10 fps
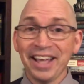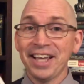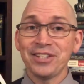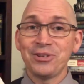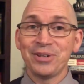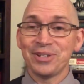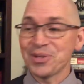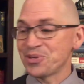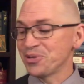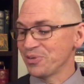I guess you could
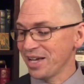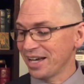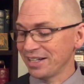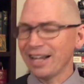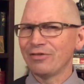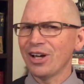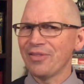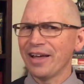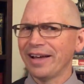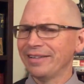just do that. And I've
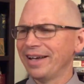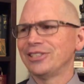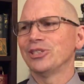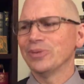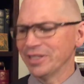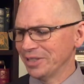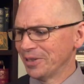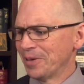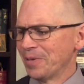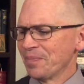done that actually.
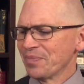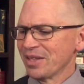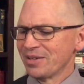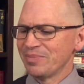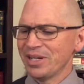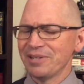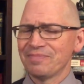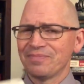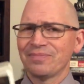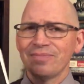
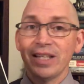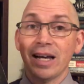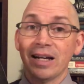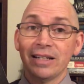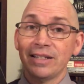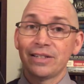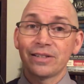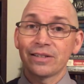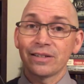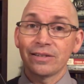But yeah,
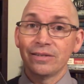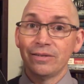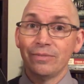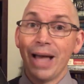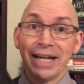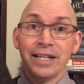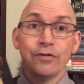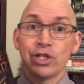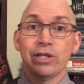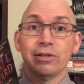it's
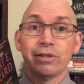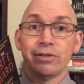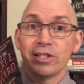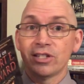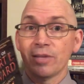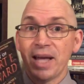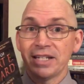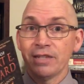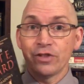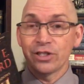magnificent. This is a
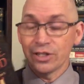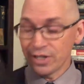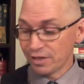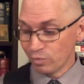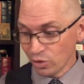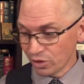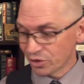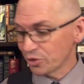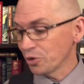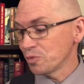magnificent set of
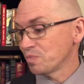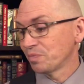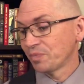books. So